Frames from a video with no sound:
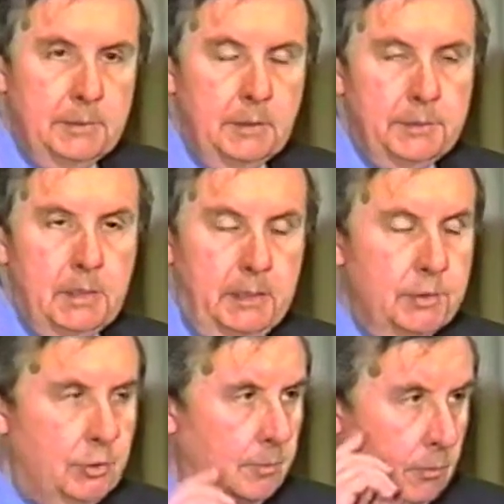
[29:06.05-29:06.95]
a, a side
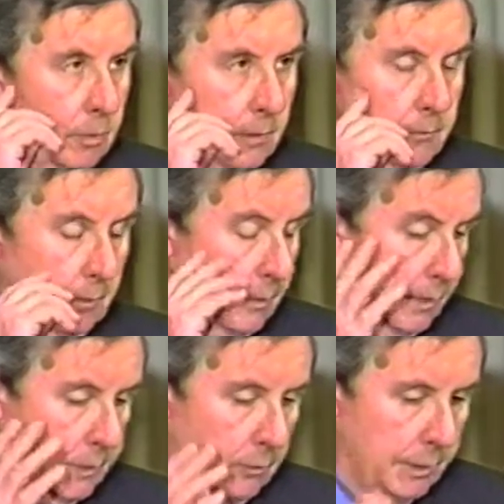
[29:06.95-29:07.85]
issue, but one of, of
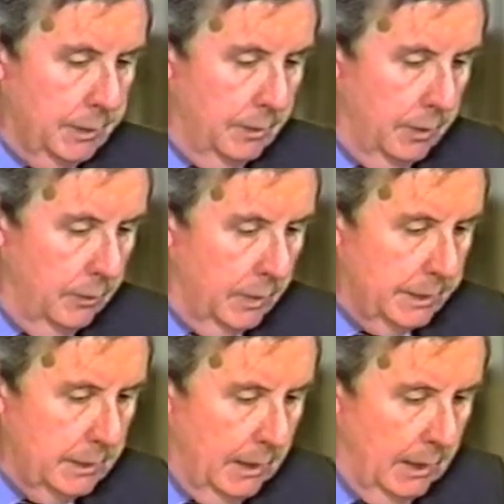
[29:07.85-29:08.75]
consequence in the U
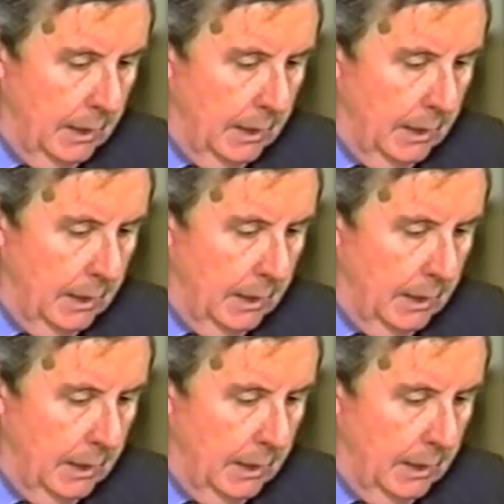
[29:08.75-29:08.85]
S,